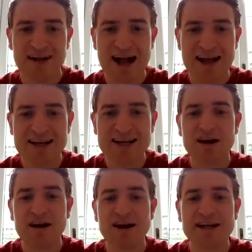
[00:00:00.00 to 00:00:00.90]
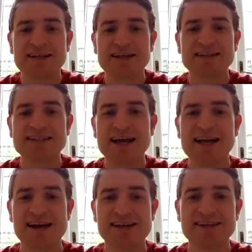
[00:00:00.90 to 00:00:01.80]
An Enlightening
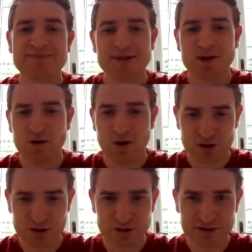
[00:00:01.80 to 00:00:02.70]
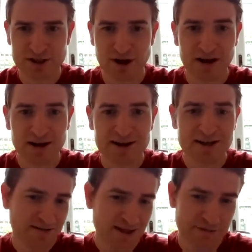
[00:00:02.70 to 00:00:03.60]
Decade on Google Scholar
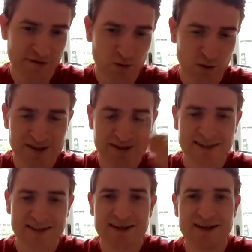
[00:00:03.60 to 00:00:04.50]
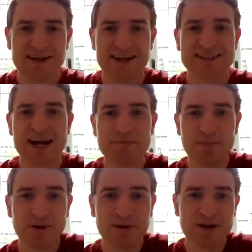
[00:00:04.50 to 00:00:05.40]
if you want an
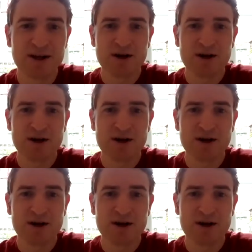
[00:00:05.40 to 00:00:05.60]
example